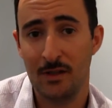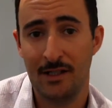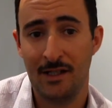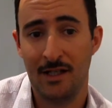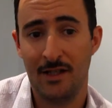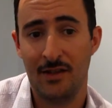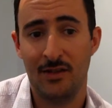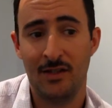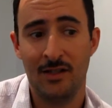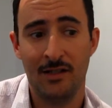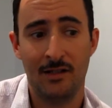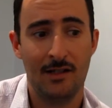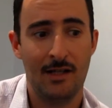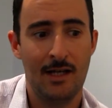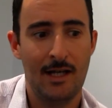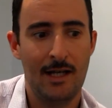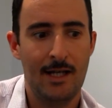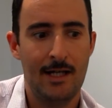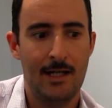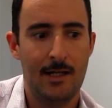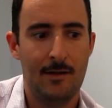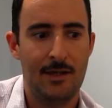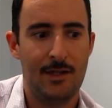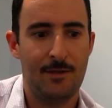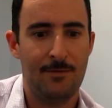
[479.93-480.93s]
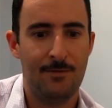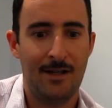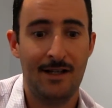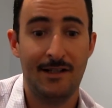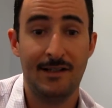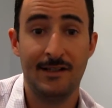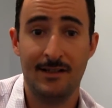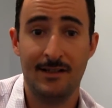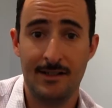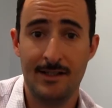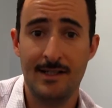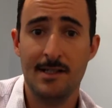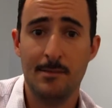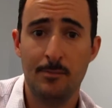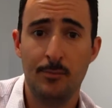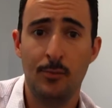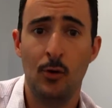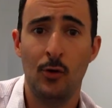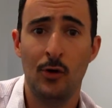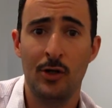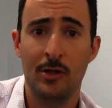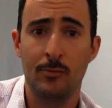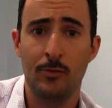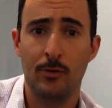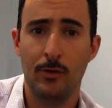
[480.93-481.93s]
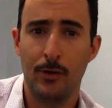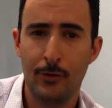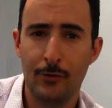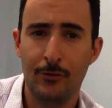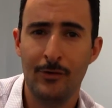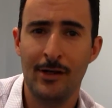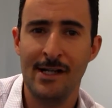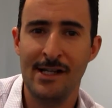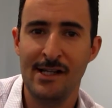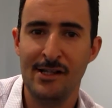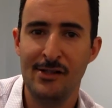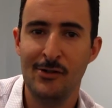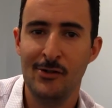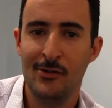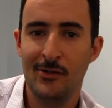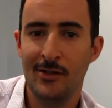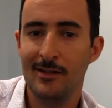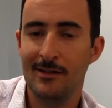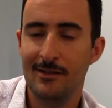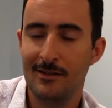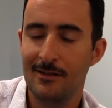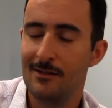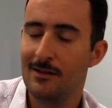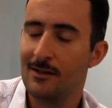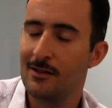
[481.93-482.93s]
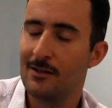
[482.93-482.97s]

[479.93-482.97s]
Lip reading: And I think the fact is a portable 3D unit